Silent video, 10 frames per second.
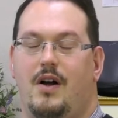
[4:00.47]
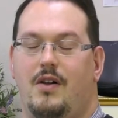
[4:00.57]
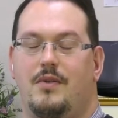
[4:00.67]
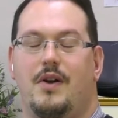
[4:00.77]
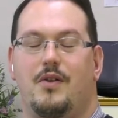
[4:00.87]

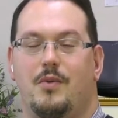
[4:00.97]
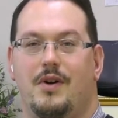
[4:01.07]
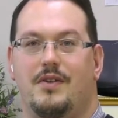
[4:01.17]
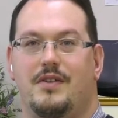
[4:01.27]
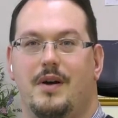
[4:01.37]
all around the
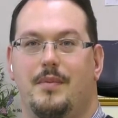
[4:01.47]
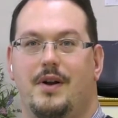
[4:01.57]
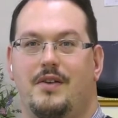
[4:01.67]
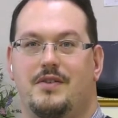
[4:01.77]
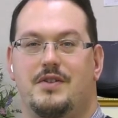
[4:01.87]
world, uh, but
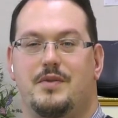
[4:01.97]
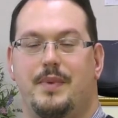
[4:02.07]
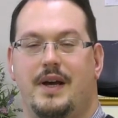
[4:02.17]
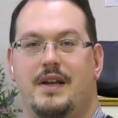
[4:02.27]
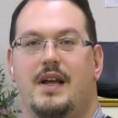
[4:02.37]
also in
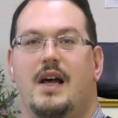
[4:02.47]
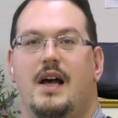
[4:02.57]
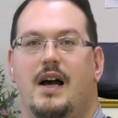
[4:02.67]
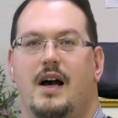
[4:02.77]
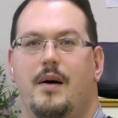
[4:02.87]
Japan,
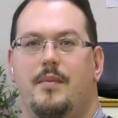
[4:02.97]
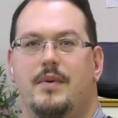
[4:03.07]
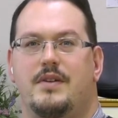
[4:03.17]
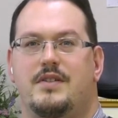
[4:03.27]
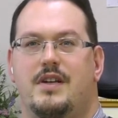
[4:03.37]

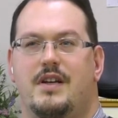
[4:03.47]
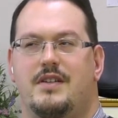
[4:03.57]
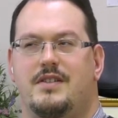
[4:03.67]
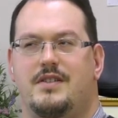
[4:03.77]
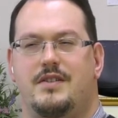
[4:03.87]
um, a uh,
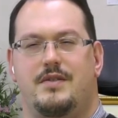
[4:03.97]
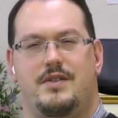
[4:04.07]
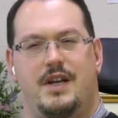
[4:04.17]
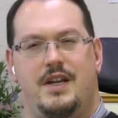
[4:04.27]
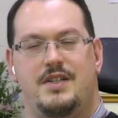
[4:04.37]

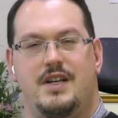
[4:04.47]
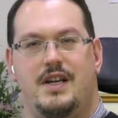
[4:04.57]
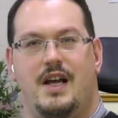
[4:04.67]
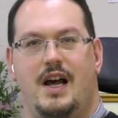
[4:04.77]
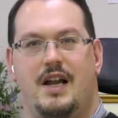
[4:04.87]
change
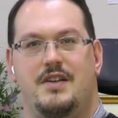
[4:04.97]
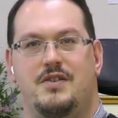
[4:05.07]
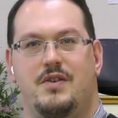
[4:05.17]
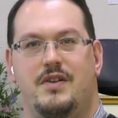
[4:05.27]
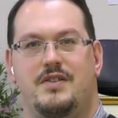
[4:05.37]
in
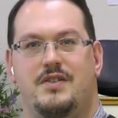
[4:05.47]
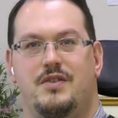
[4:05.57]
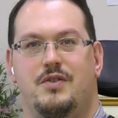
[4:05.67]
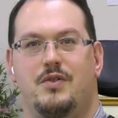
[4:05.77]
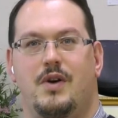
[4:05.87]
attitude as
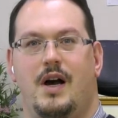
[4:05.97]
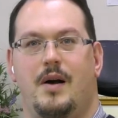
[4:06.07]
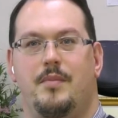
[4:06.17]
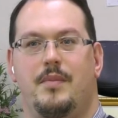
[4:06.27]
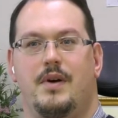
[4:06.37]
to
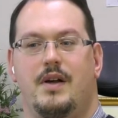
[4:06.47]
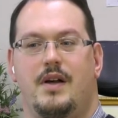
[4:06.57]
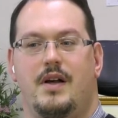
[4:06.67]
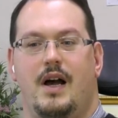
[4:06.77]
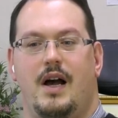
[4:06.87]
um,
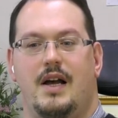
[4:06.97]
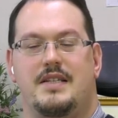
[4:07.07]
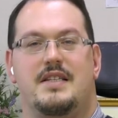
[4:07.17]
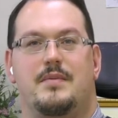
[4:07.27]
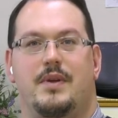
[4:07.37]
uh,
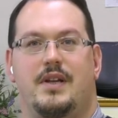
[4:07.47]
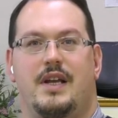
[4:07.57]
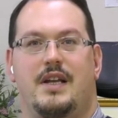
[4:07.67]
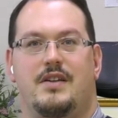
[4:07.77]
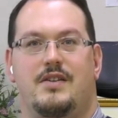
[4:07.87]

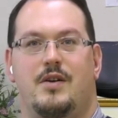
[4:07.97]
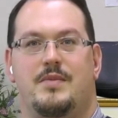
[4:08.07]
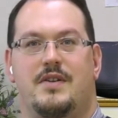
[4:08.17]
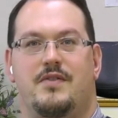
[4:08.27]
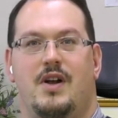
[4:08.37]
accessibility in
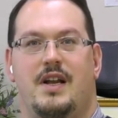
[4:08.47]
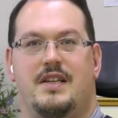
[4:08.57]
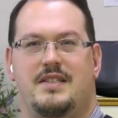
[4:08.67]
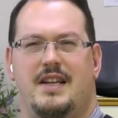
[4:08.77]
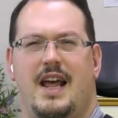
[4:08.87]
terms of not
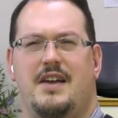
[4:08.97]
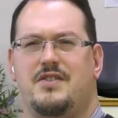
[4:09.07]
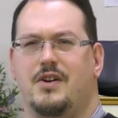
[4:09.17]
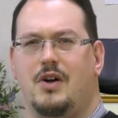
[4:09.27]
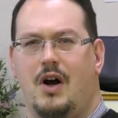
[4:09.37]
as an
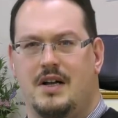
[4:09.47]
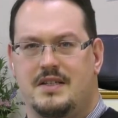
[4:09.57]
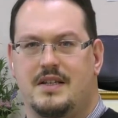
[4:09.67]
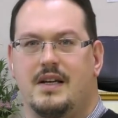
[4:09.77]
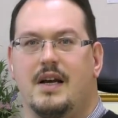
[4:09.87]
extra cost,